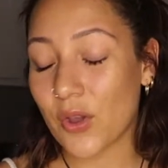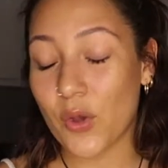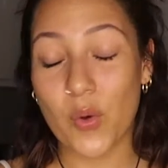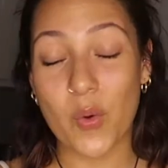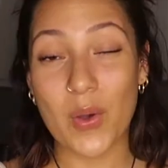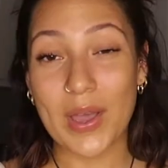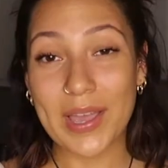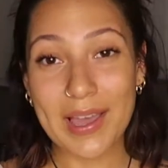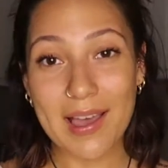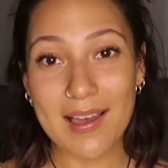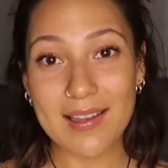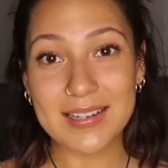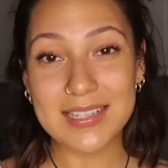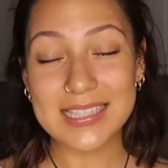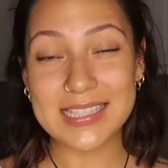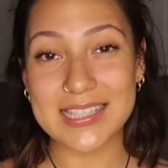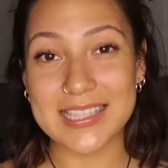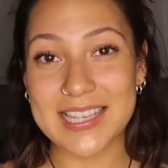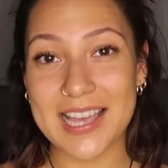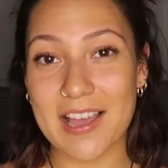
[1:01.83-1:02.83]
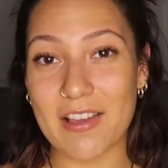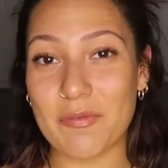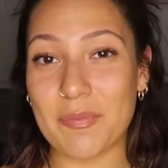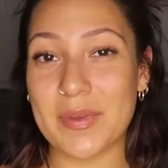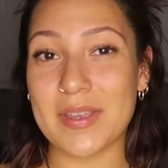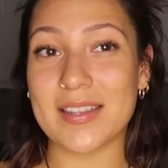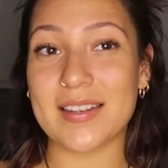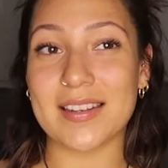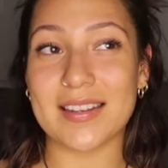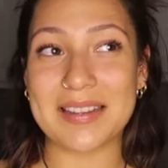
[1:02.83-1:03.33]
quite honestly, I've
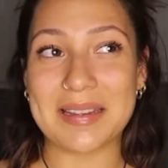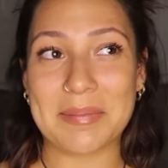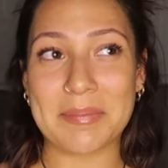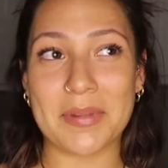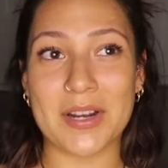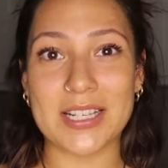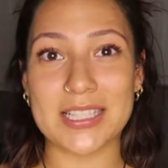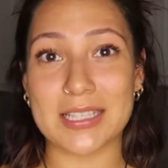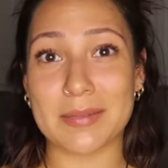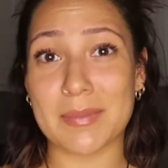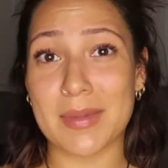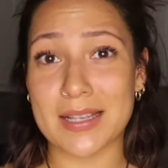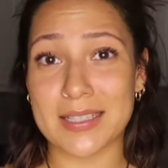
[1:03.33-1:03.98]
been impressing